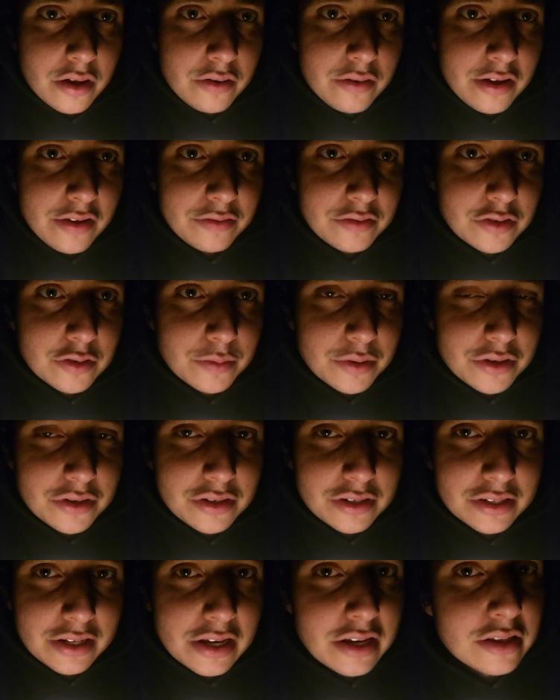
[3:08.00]
don't have too much
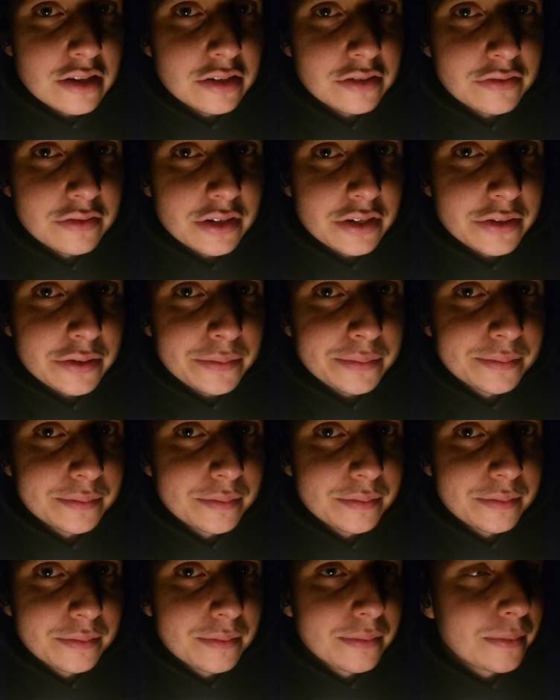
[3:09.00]
to say in this video.
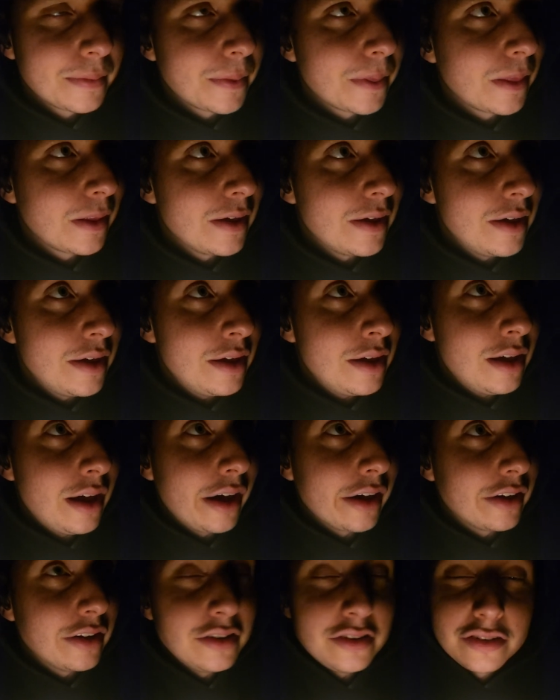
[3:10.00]

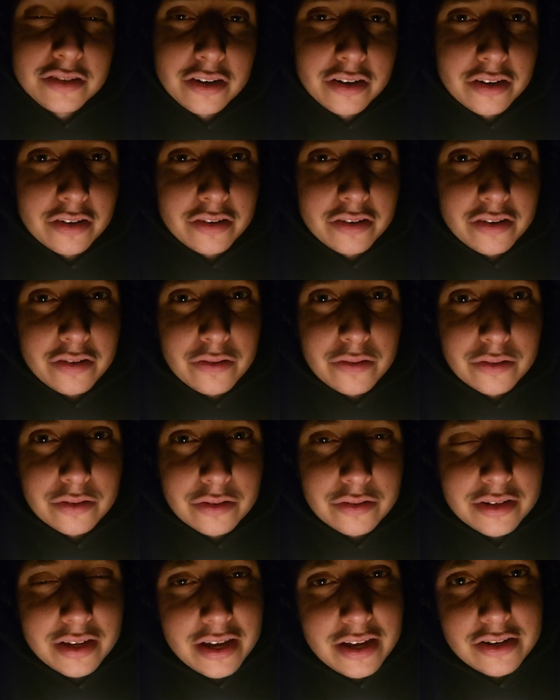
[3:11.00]
I could start on a whole
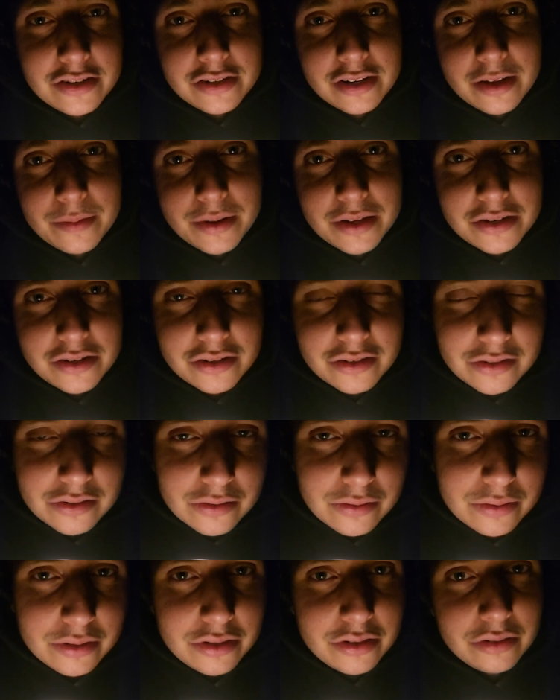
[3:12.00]
new tangent. I mean, just
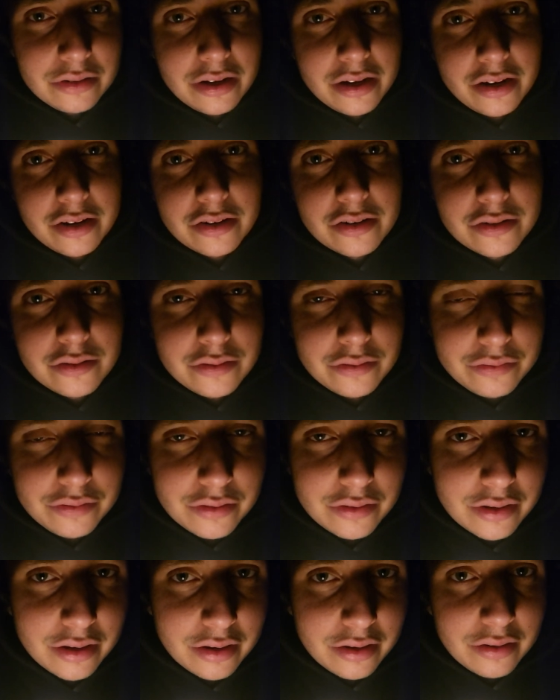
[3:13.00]
do what you gotta do if
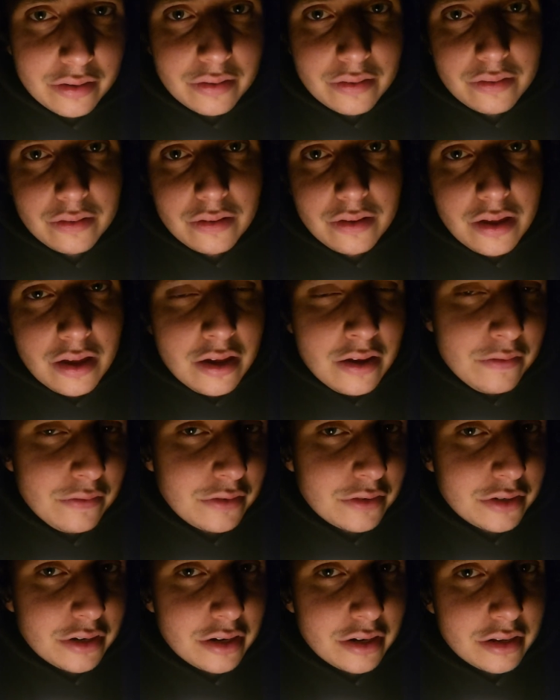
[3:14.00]
you're
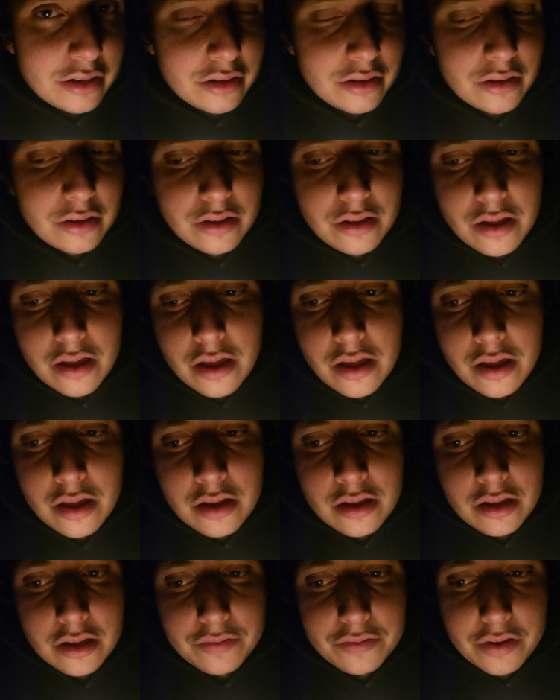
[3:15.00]
trying to,
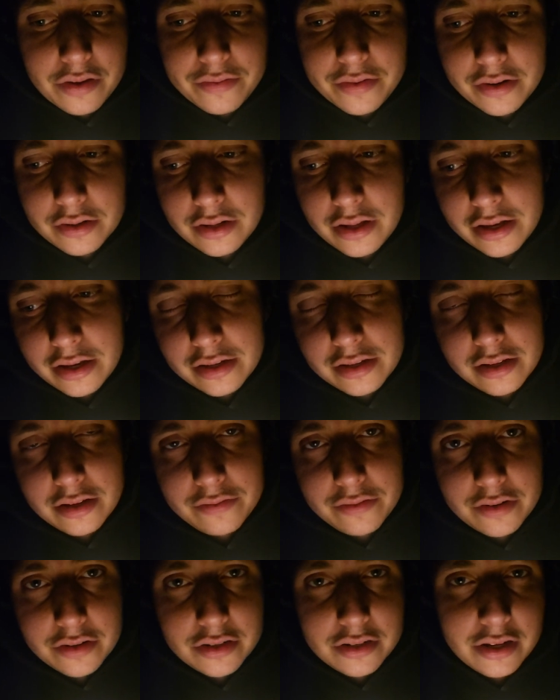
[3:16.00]
if
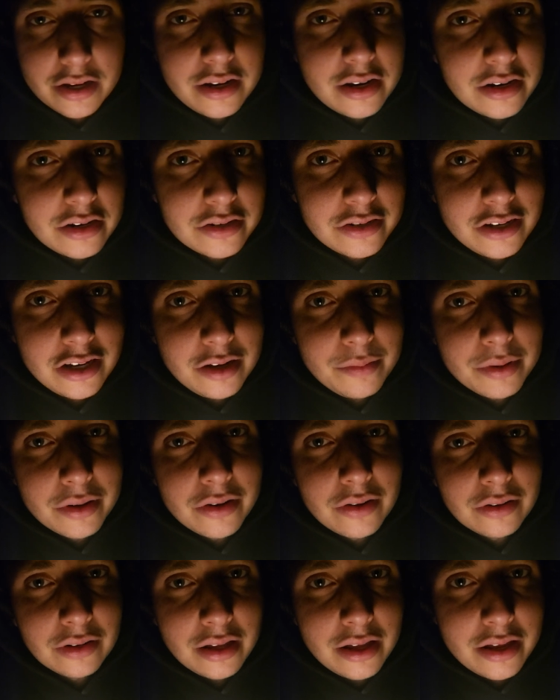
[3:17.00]
you're stuck in a job you
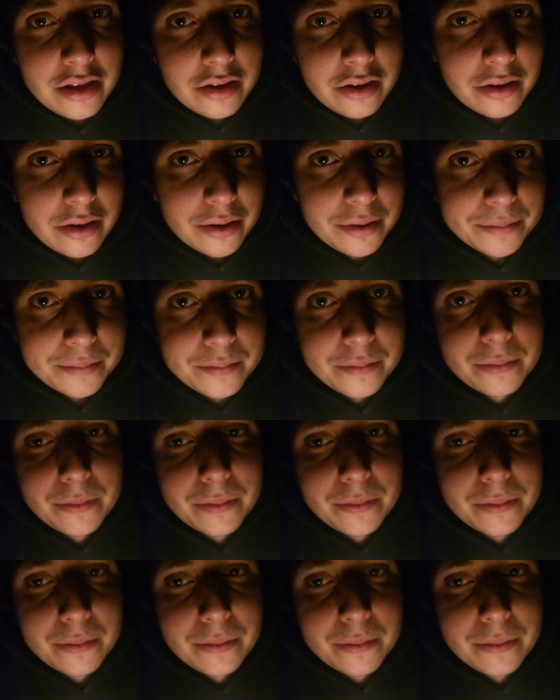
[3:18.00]
don't like.